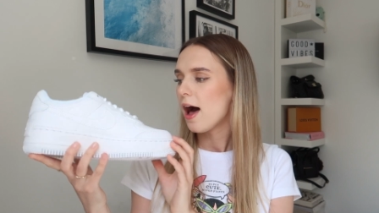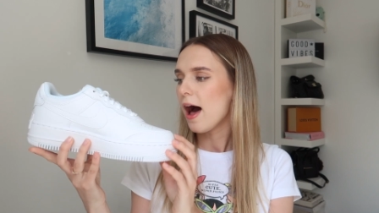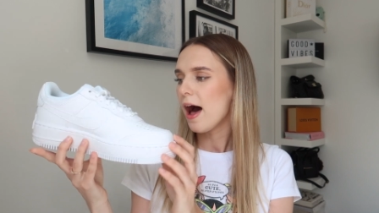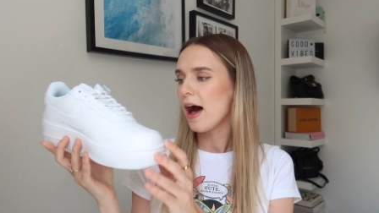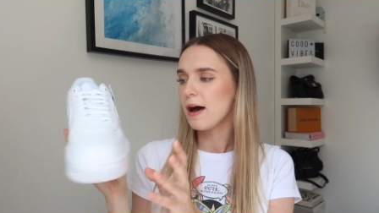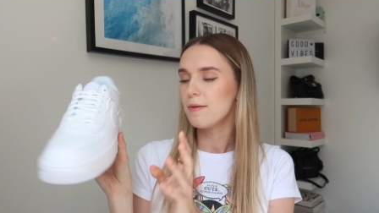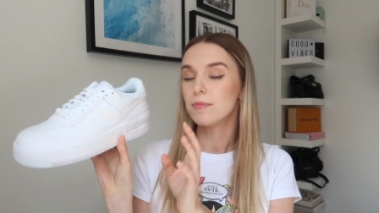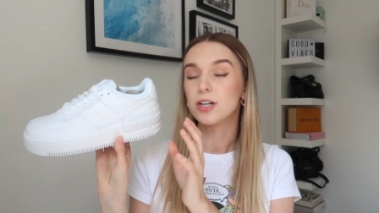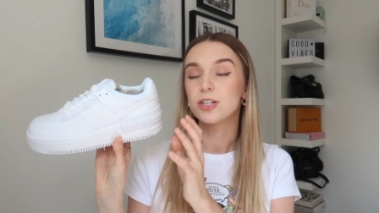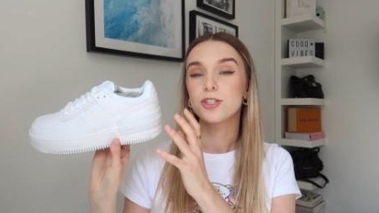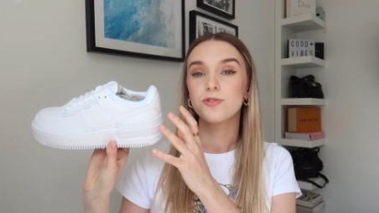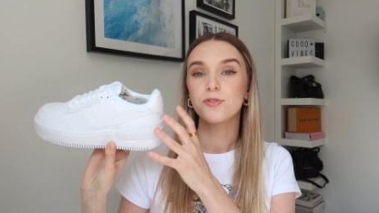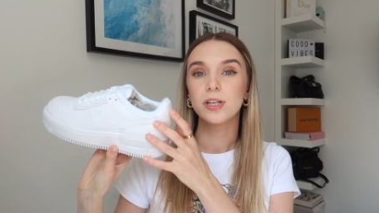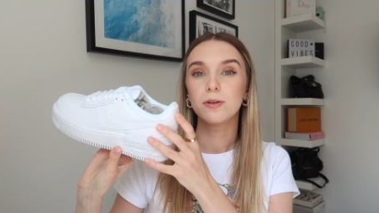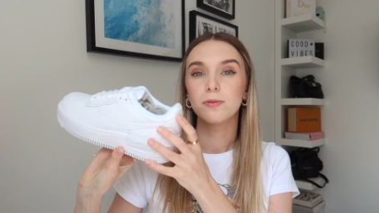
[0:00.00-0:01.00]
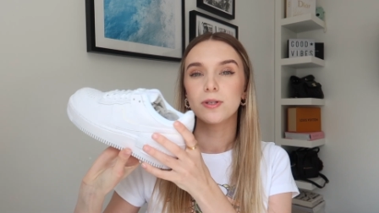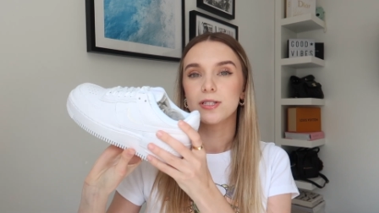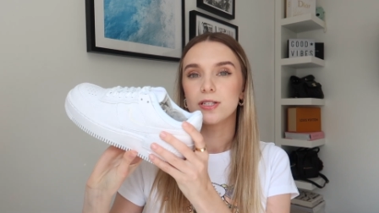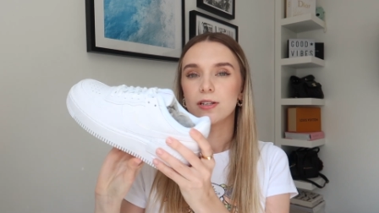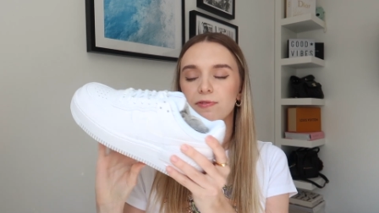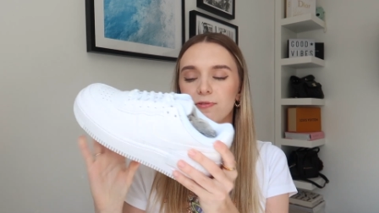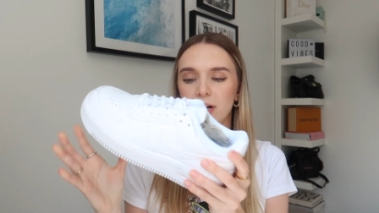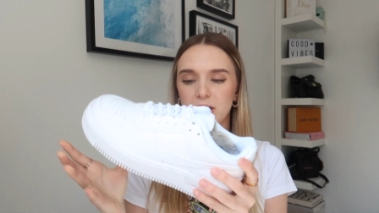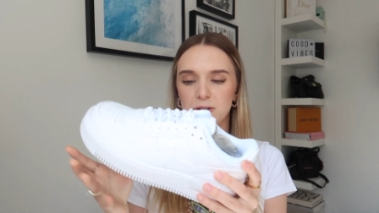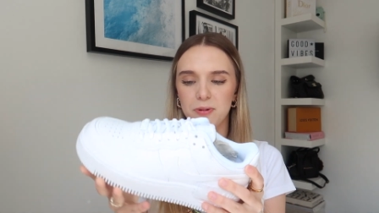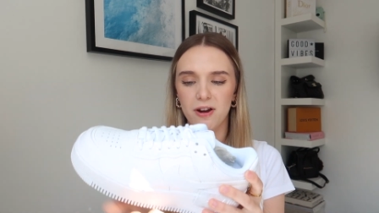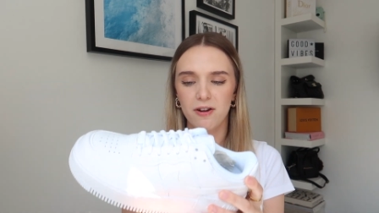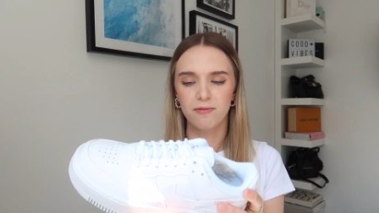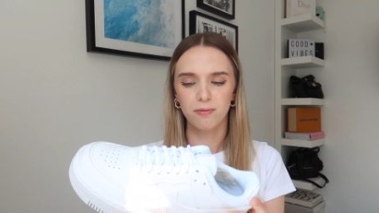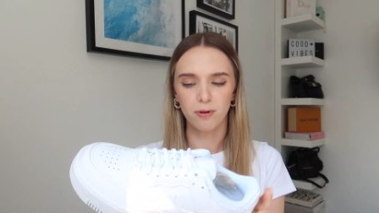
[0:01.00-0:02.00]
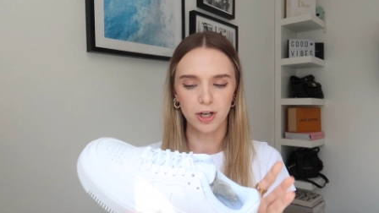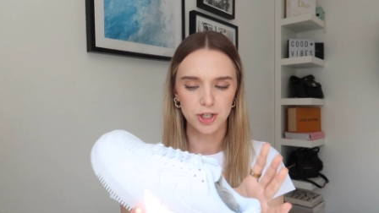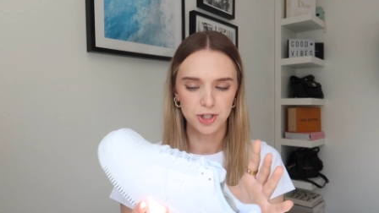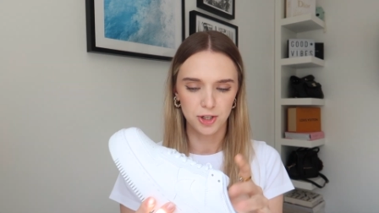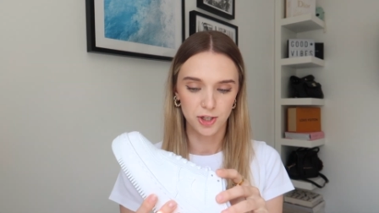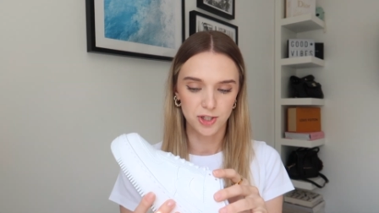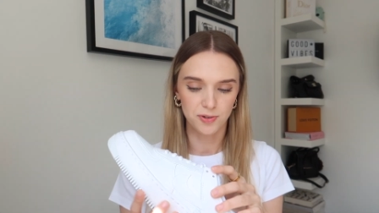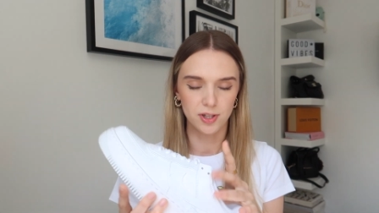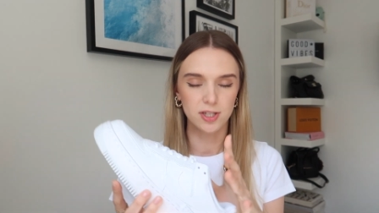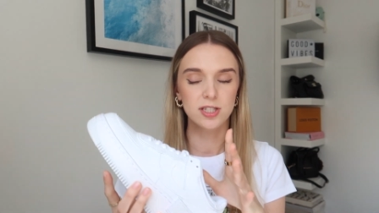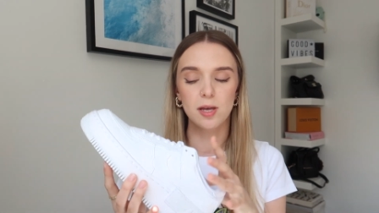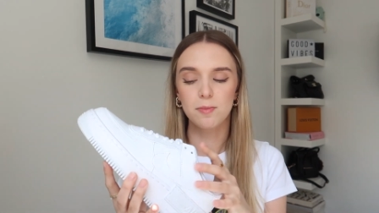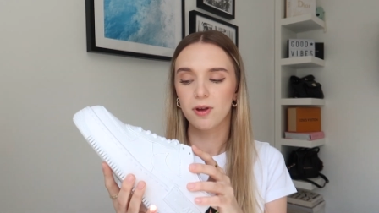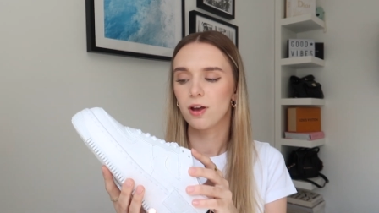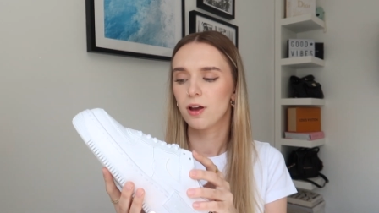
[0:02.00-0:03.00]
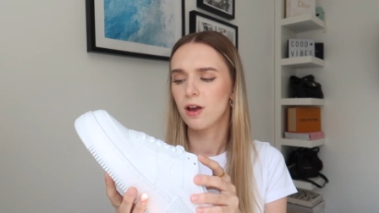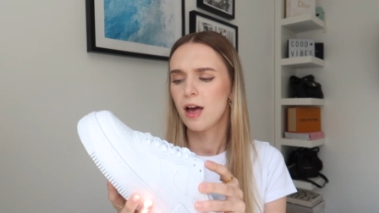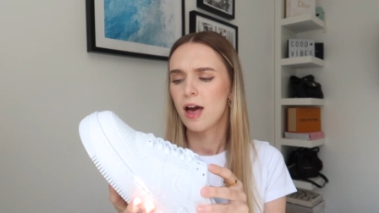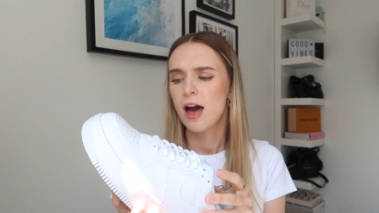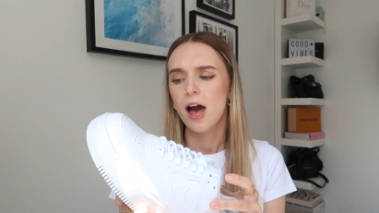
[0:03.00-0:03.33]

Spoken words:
I just really wanted a fresh pair of white shoes for the summer